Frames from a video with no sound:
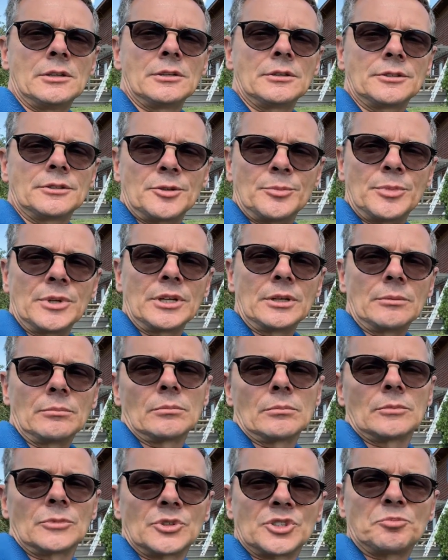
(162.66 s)
to be
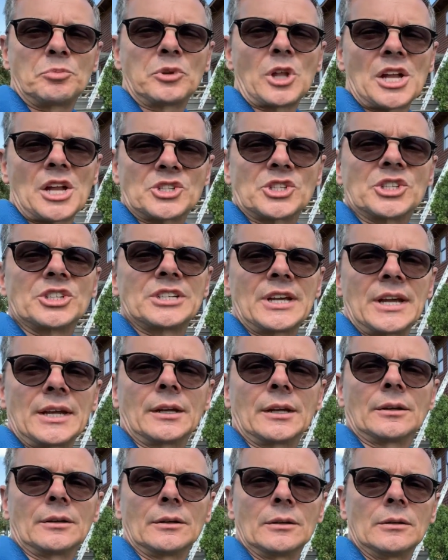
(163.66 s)
splotchy
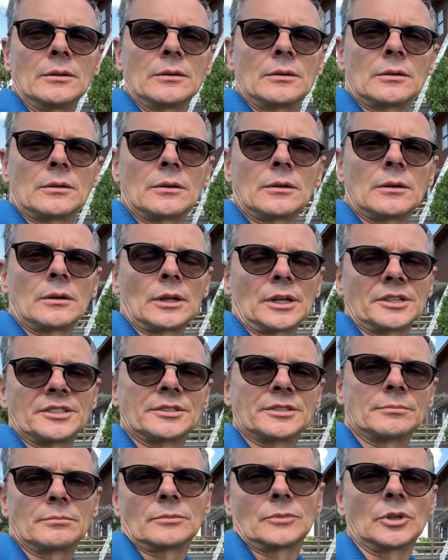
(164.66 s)
tan.
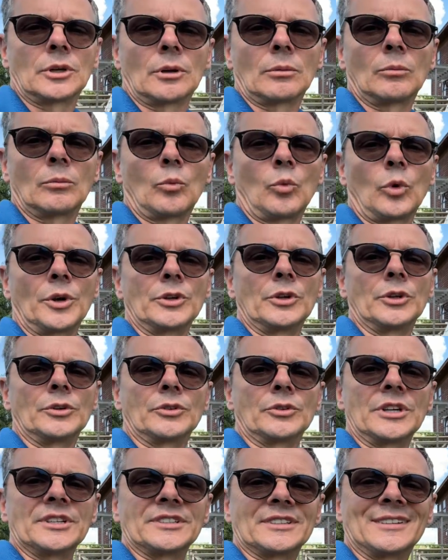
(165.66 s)
That's, one good
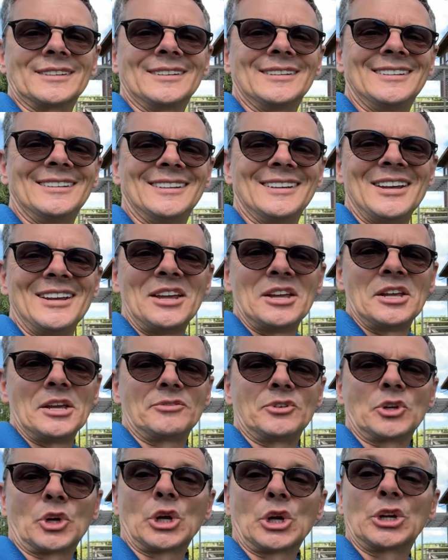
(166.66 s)
reason.
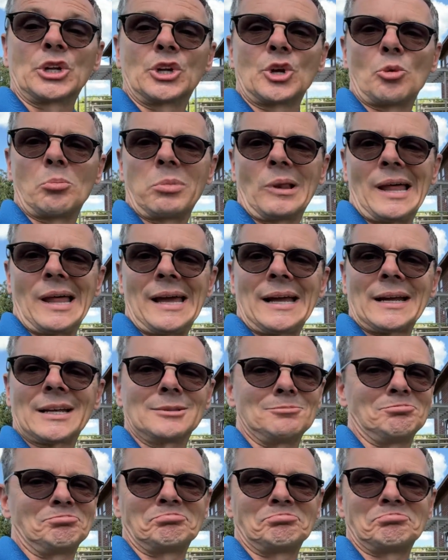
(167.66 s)
If you're gonna go black,
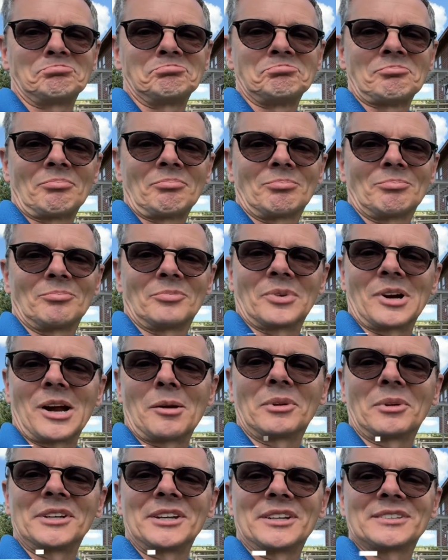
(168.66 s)

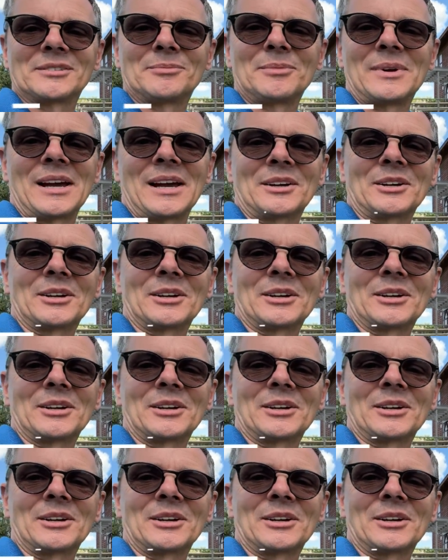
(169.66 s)
probably doesn't matter.